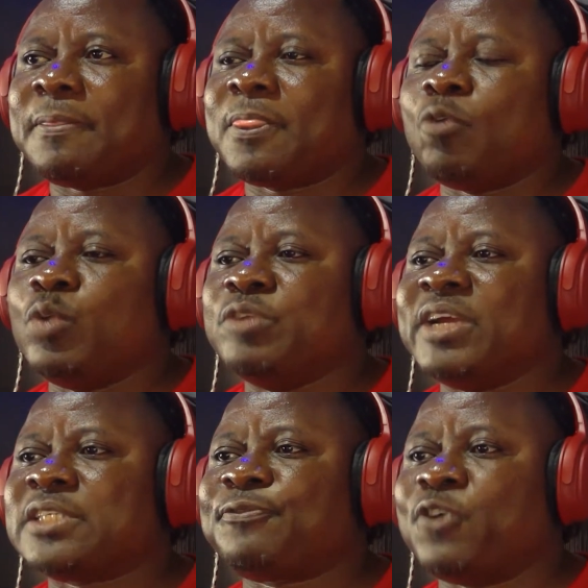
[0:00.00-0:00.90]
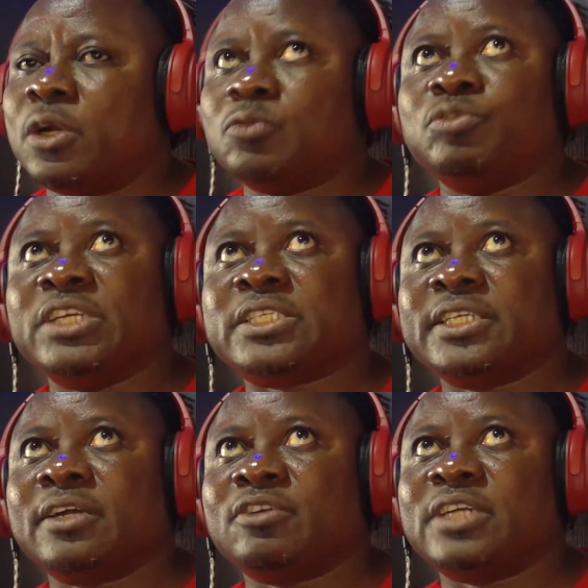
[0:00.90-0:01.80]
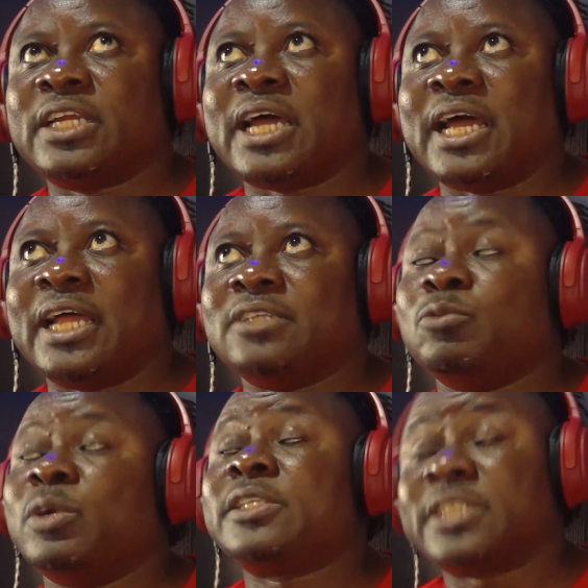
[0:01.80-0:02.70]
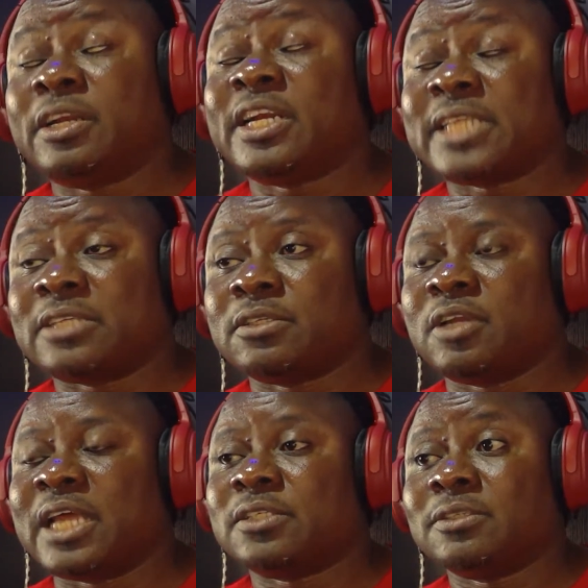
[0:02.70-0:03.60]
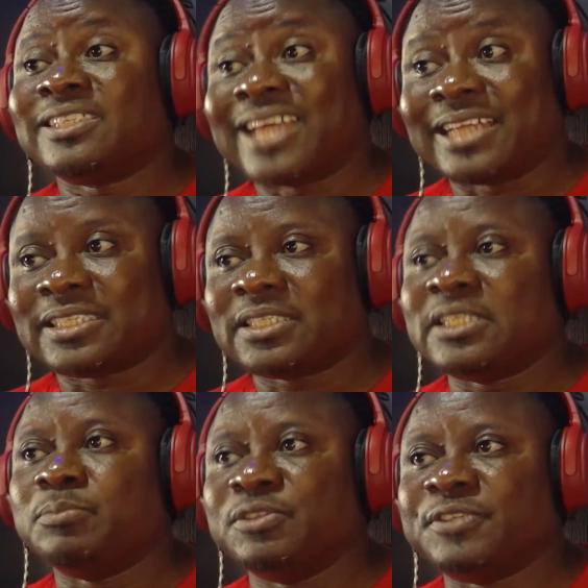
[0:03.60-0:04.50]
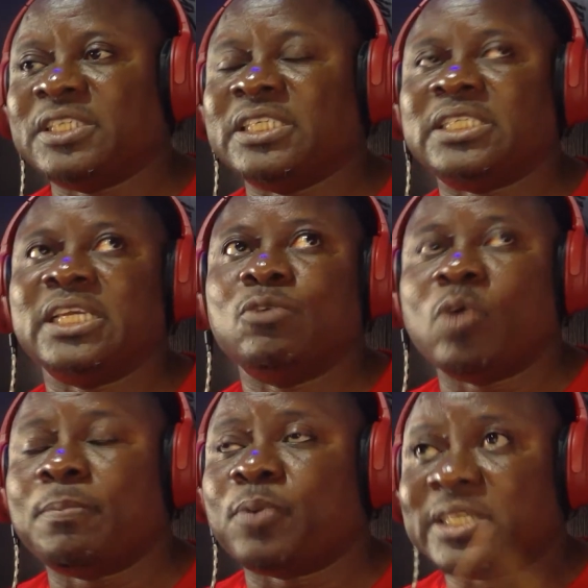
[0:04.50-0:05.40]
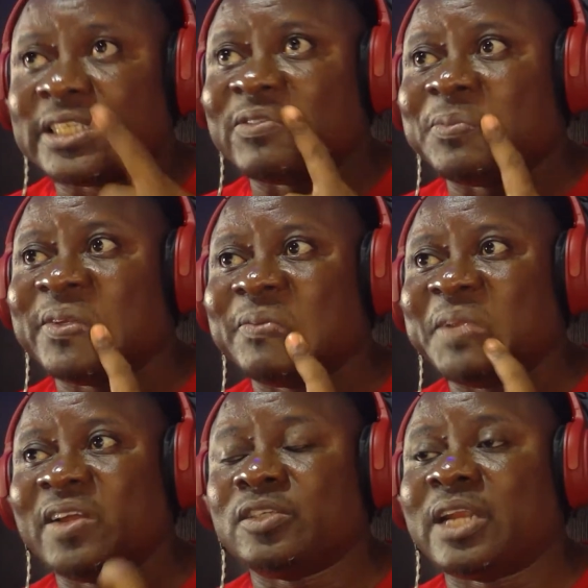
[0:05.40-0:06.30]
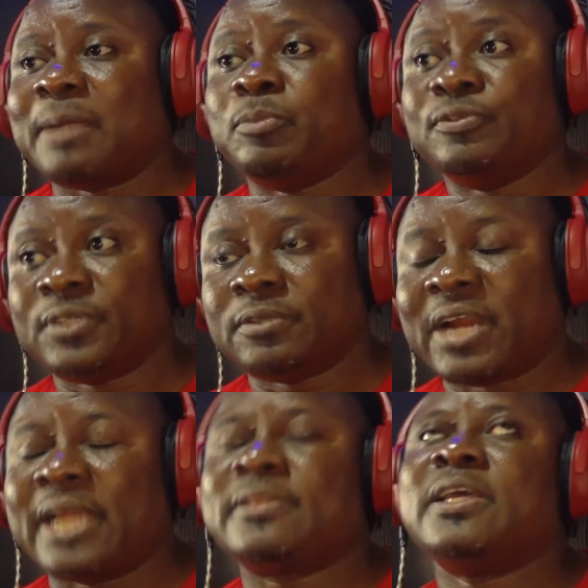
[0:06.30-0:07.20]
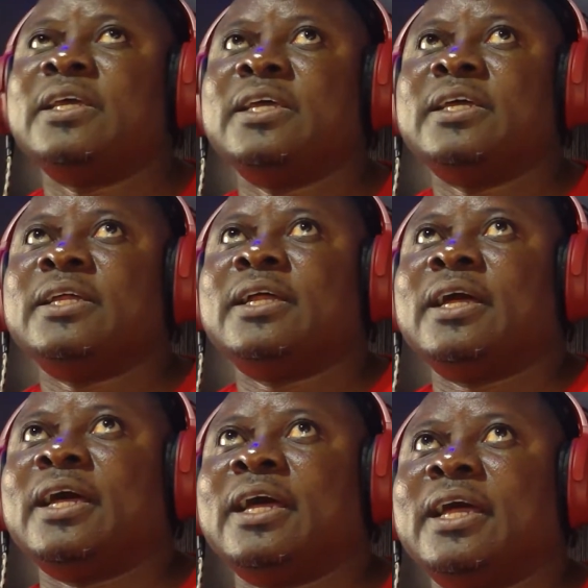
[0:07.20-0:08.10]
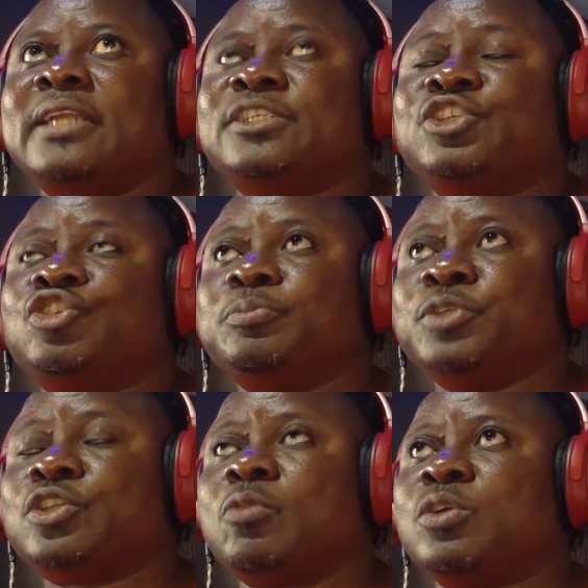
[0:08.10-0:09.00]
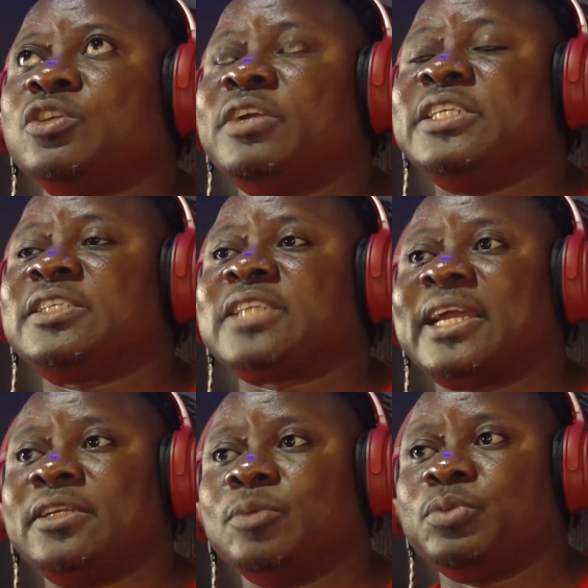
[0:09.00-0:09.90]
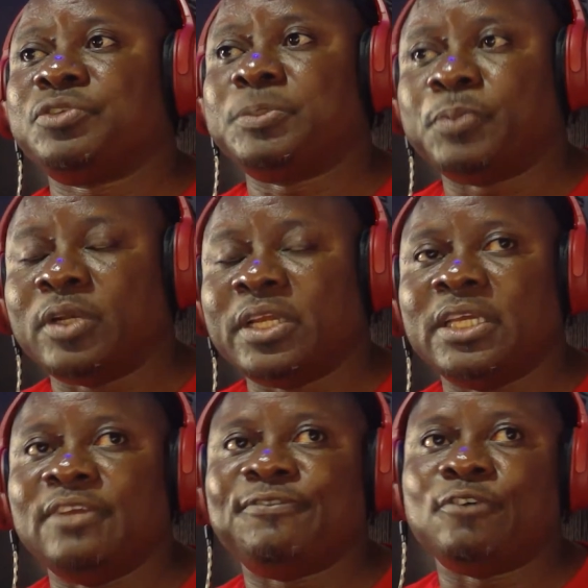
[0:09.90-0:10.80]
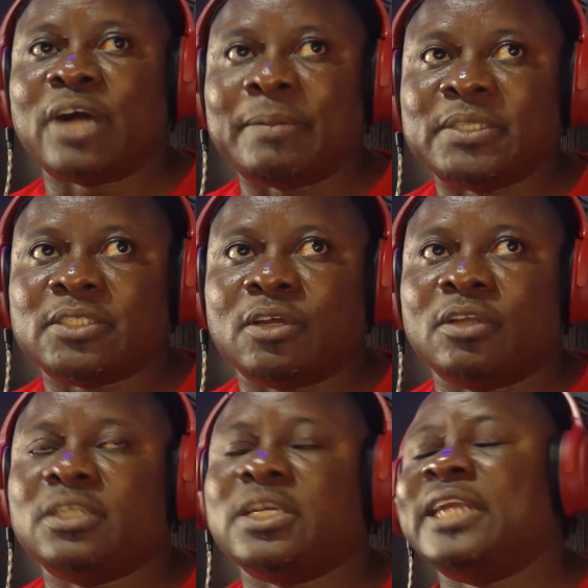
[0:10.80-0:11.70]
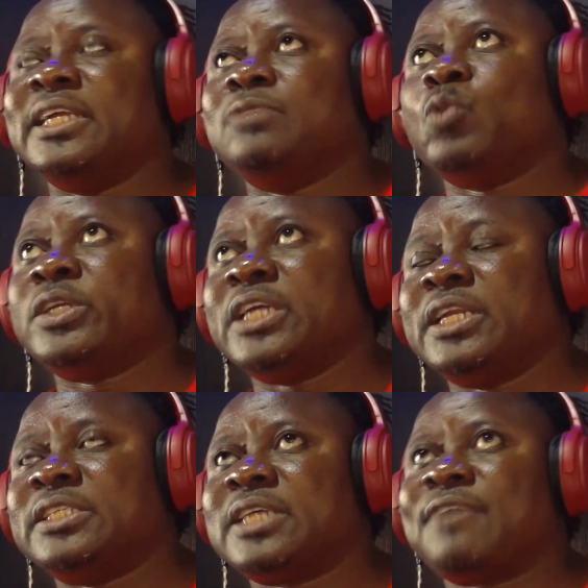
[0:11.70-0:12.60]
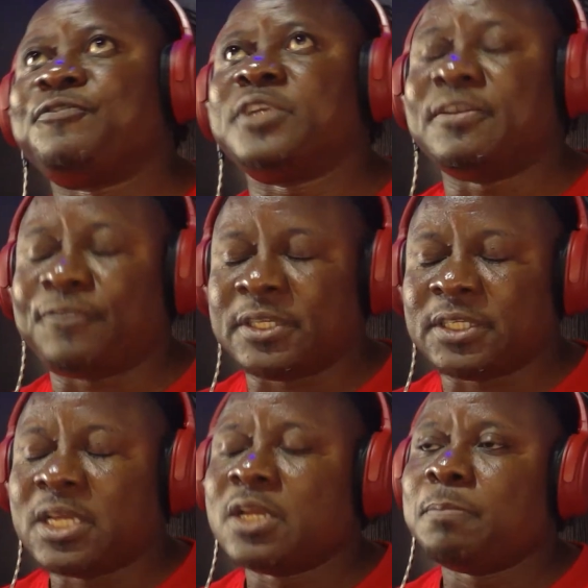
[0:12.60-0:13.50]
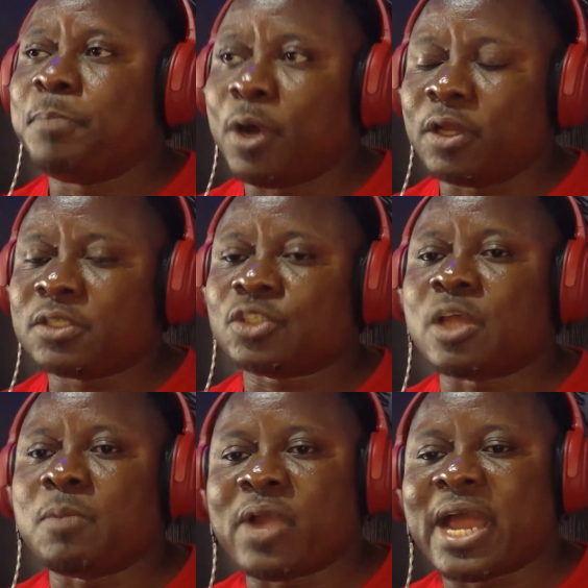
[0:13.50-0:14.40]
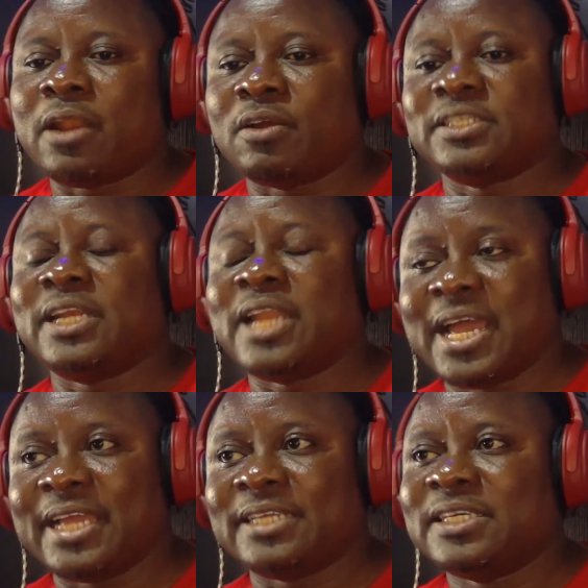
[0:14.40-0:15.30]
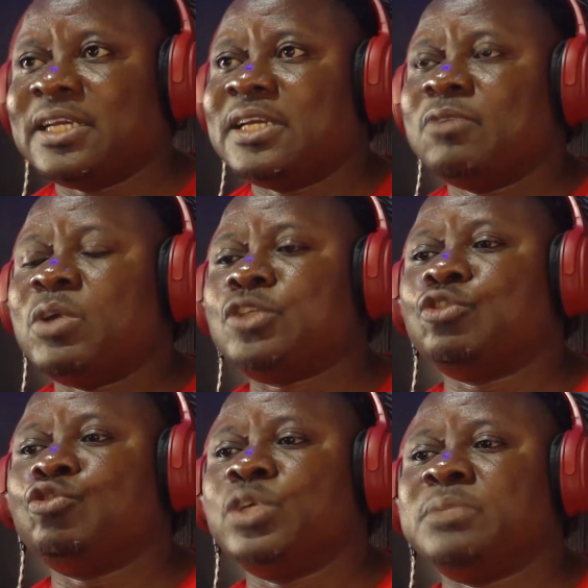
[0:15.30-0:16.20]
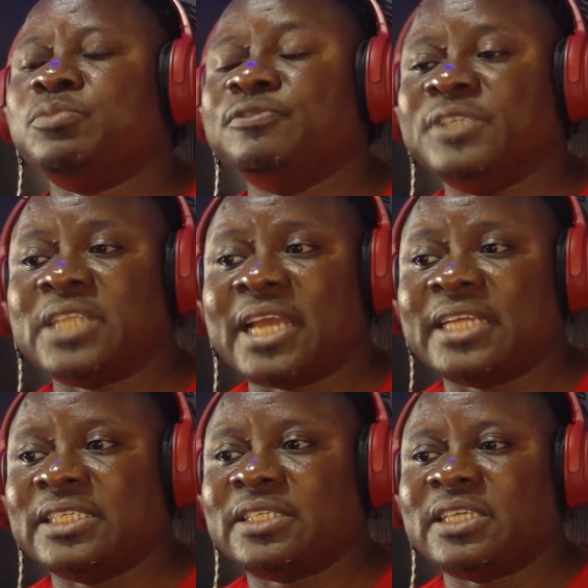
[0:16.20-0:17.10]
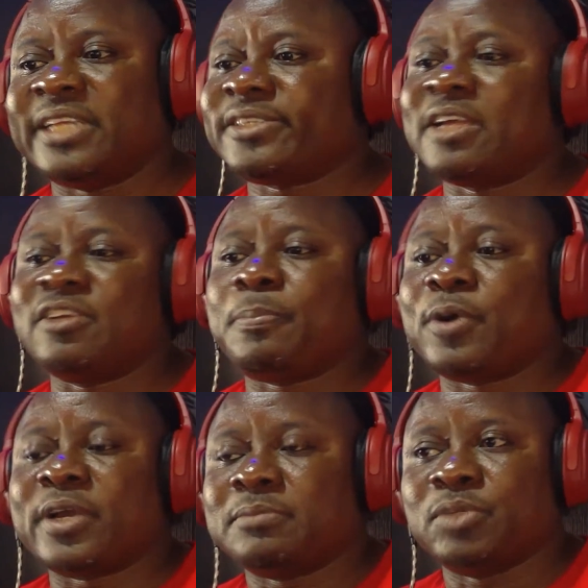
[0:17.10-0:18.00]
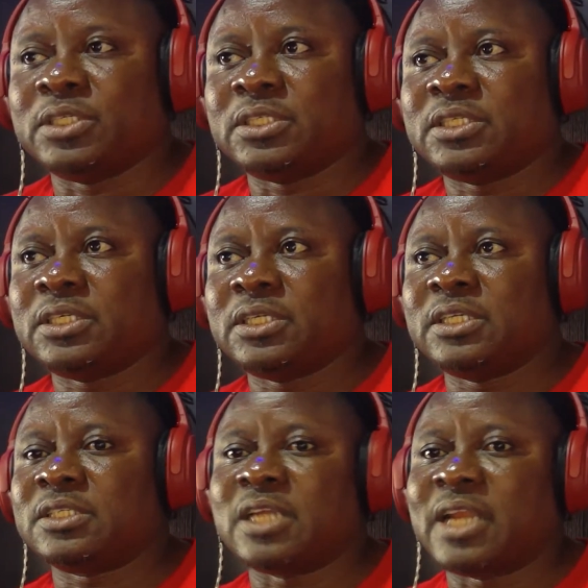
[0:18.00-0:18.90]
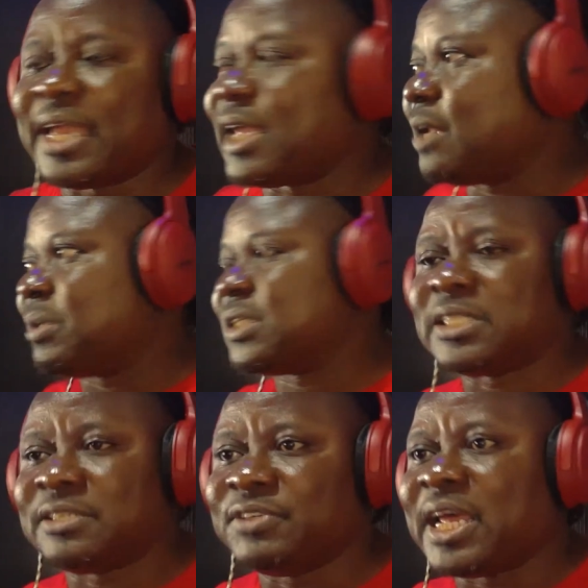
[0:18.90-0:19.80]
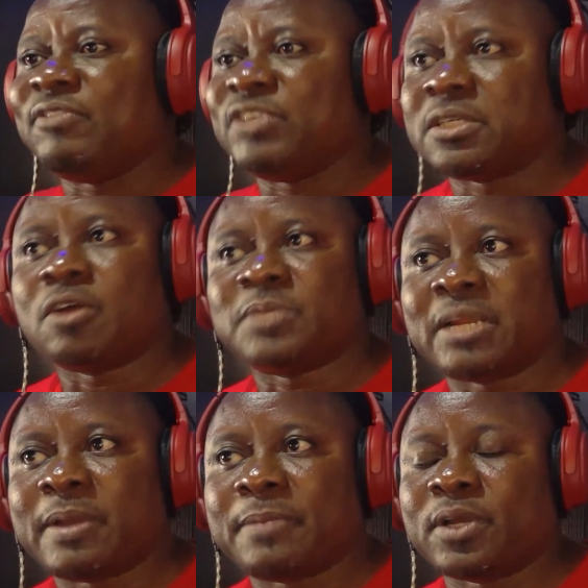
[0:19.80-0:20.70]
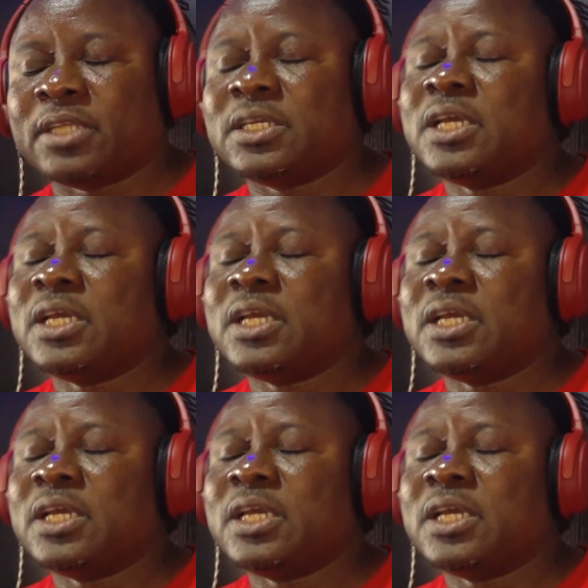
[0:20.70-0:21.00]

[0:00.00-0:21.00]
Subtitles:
We raised fund. We raised $300,000 to start. The movie is a $1.7 million movie, right? And distribution was already signed up with AAA for Amazon, and then 1 year later for Netflix. But somewhere along the line, when you're doing movies like this, it's not your pocket money. It's not like Elevator TV that everything comes out of my pocket.